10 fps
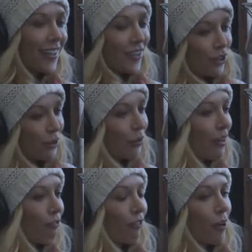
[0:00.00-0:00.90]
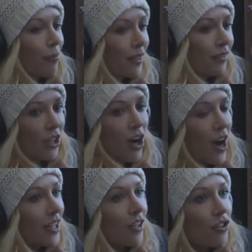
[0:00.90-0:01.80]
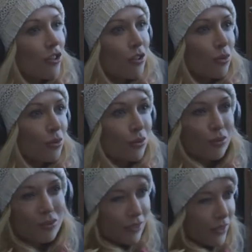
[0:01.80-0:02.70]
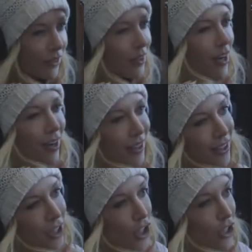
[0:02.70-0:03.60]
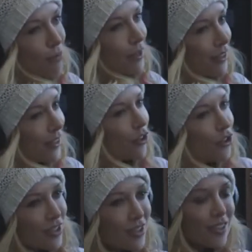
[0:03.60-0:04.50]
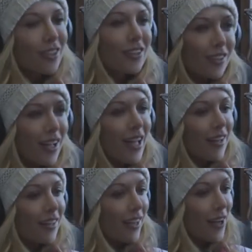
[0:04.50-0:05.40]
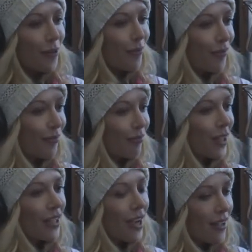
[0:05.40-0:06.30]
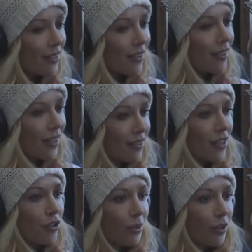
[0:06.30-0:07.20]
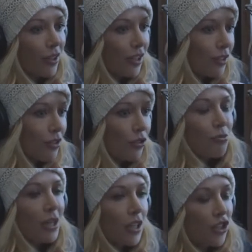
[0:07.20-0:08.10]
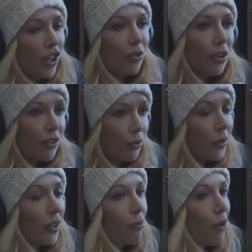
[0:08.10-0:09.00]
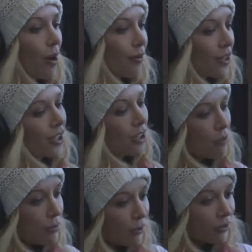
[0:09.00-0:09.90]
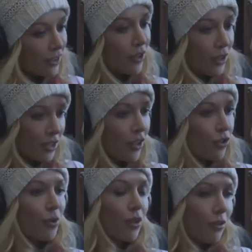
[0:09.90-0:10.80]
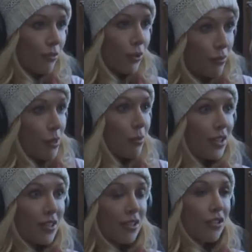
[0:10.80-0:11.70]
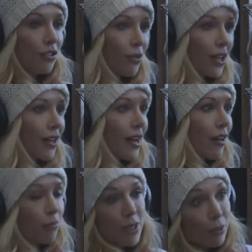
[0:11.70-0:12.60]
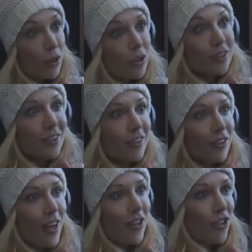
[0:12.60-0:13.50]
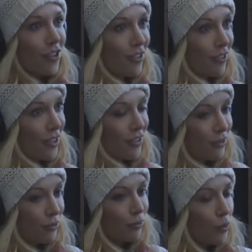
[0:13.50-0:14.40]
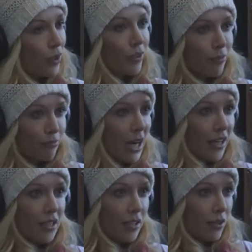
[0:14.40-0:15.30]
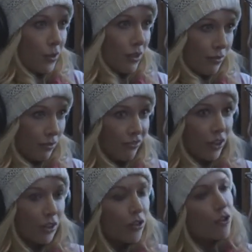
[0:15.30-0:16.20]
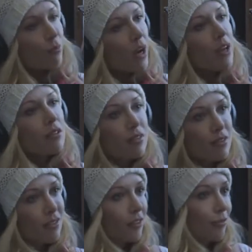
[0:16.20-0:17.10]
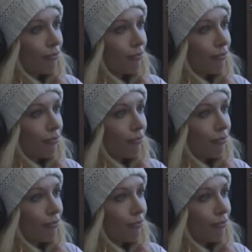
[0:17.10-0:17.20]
And so it went from naughty to naughty-ish but interesting, and yeah, I think things like Twitter and social media in general have really brought people in touch with the people they see on the screen, and now they're people. They're not just these weird bodies with very large breasts. They're